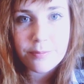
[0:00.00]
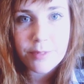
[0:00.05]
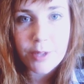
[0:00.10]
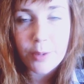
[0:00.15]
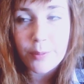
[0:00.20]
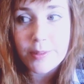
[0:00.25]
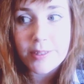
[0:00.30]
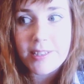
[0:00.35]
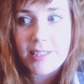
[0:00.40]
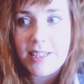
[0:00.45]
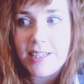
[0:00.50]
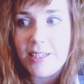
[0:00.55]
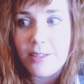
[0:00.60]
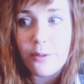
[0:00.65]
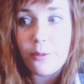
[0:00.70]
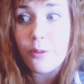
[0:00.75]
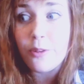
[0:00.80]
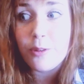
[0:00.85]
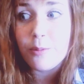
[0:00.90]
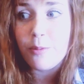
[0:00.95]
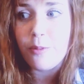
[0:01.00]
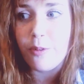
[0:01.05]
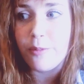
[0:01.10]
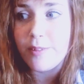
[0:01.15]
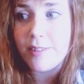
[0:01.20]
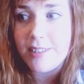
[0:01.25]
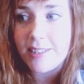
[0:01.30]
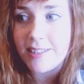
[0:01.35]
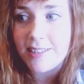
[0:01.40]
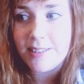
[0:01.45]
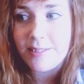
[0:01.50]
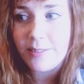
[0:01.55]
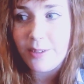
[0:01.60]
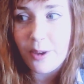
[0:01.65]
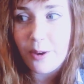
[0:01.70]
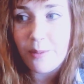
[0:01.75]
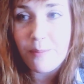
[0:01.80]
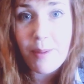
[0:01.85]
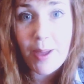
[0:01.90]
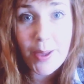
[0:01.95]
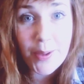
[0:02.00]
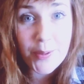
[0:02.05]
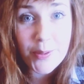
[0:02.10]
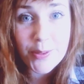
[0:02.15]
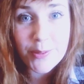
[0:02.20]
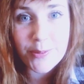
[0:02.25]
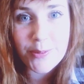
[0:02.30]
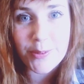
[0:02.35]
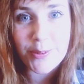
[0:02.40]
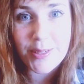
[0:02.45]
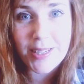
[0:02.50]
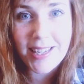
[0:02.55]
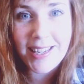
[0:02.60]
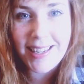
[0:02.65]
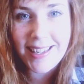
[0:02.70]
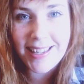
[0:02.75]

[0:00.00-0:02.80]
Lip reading: Go and see all the performances. Go and buy all the food.